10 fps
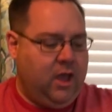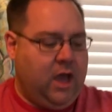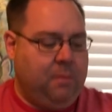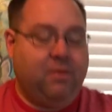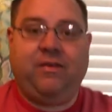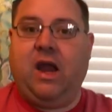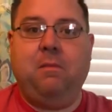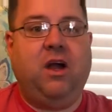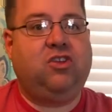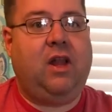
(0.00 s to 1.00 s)
um, very
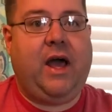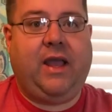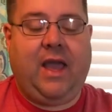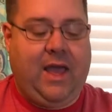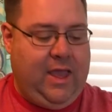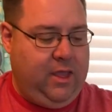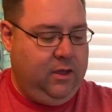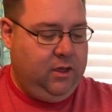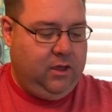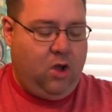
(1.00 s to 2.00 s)
much like a
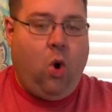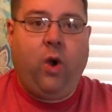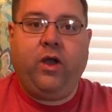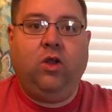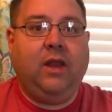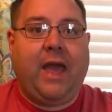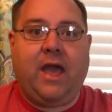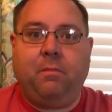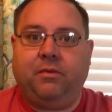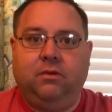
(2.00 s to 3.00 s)
oil
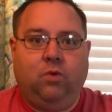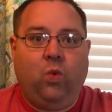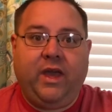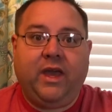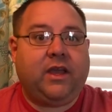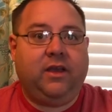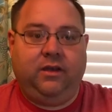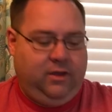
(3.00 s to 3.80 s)
lamp wick,